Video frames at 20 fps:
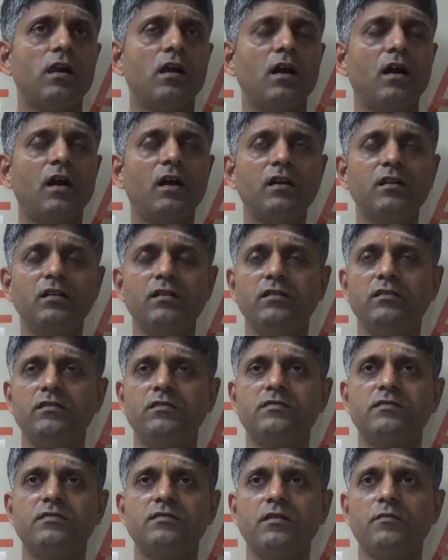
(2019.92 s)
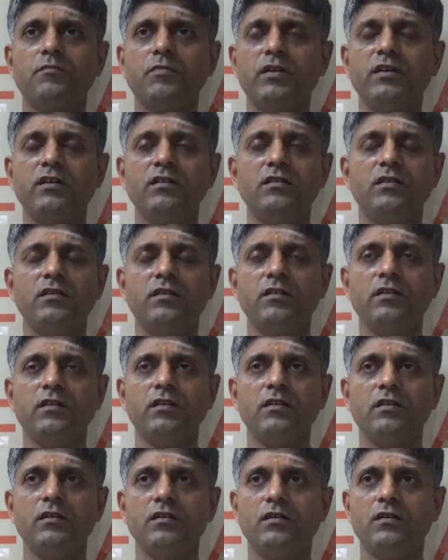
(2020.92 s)
and somebody in
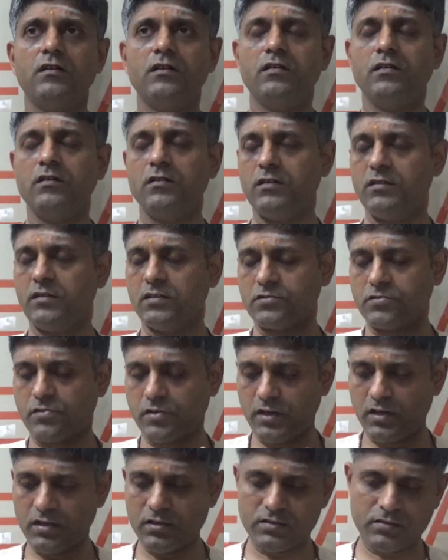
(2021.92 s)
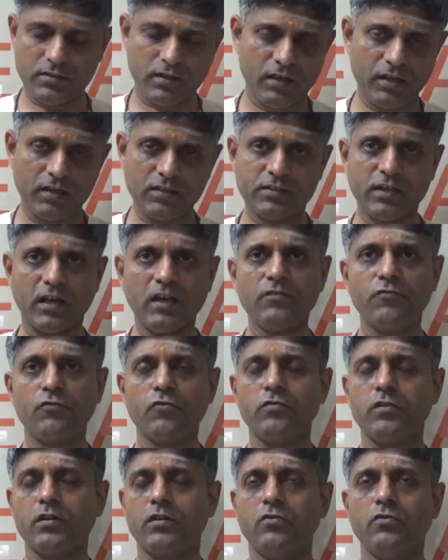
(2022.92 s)
the street is selling
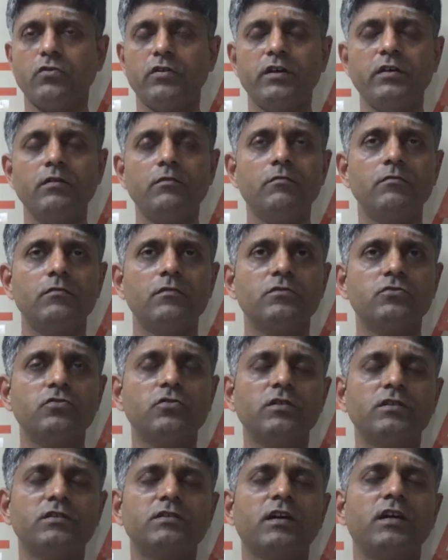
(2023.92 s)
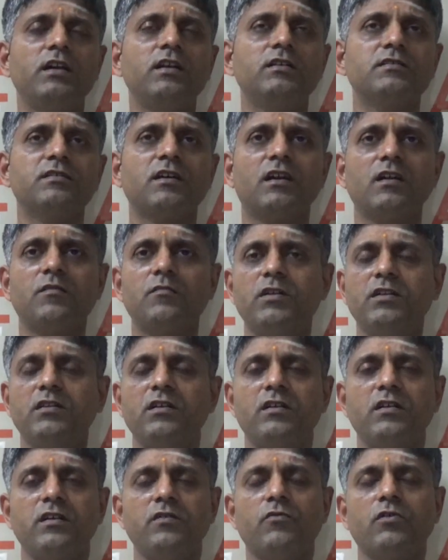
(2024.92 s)
jackfruit and going. So the child is adamant
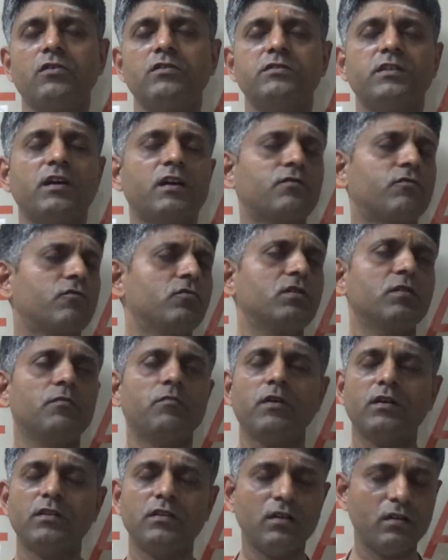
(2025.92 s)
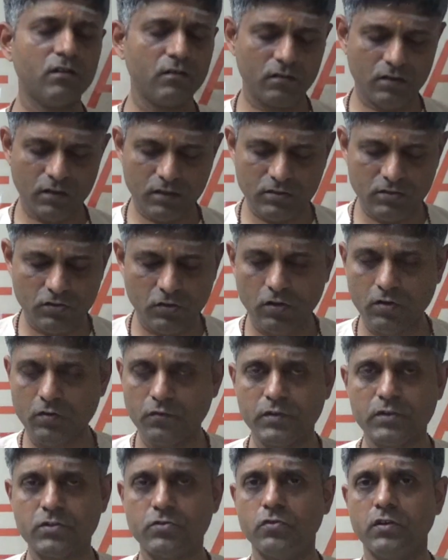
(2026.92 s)
that he wants jackfruit. The mother does not
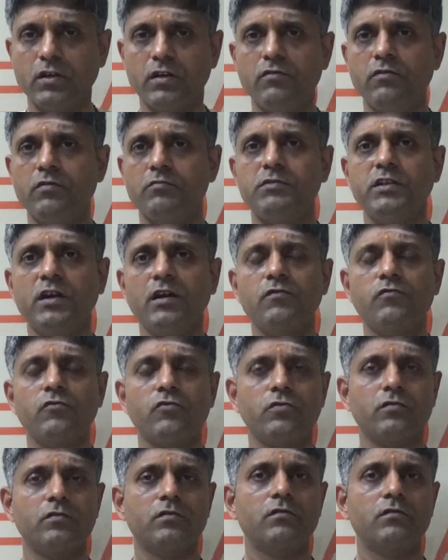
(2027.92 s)
wish to give him jackfruit